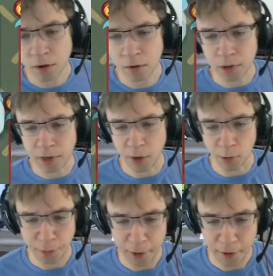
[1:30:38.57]
We're going to get
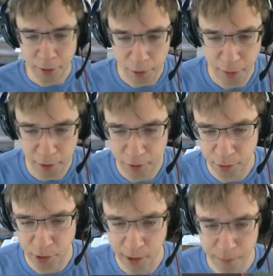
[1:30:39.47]
Orange Pellets. Orange Pellets is
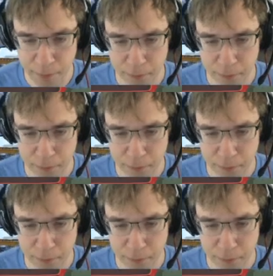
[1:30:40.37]
quite good.